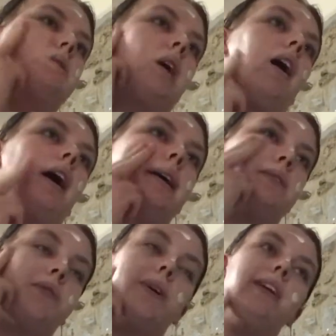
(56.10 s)
guys,
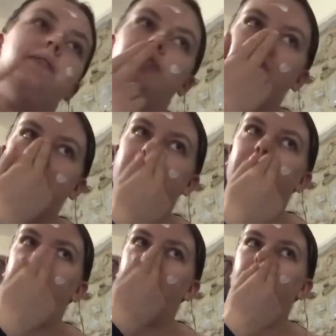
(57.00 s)
for even
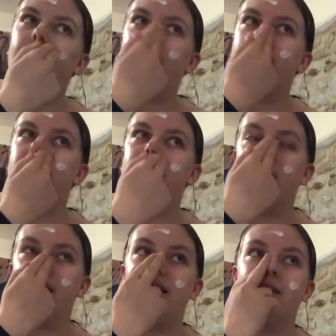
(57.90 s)
yourself, and
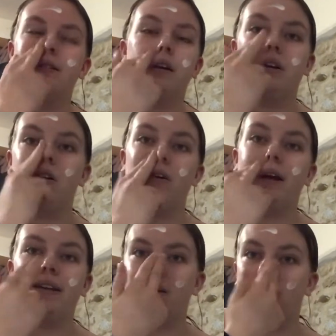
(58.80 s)
it's a
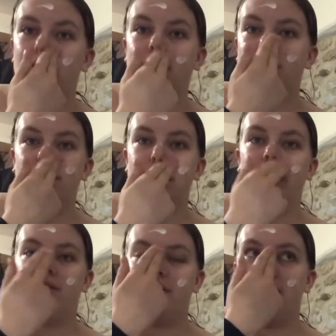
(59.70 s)
great
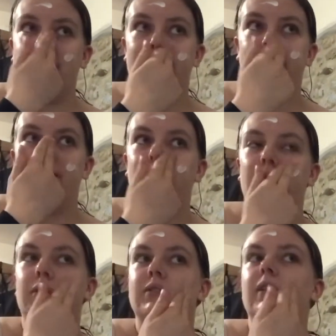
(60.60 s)
gift idea
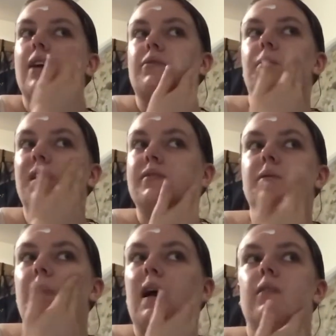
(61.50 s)
because everyone loves a
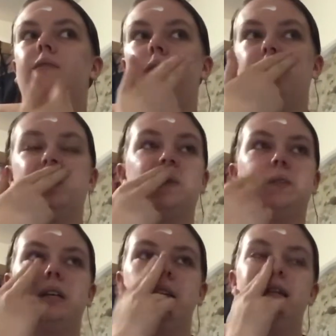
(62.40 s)
pair of fluffy socks. You
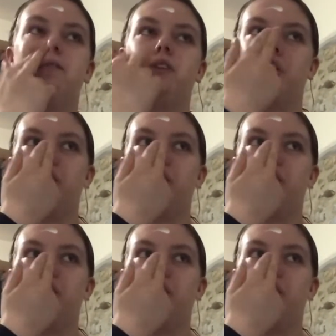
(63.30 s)
can never go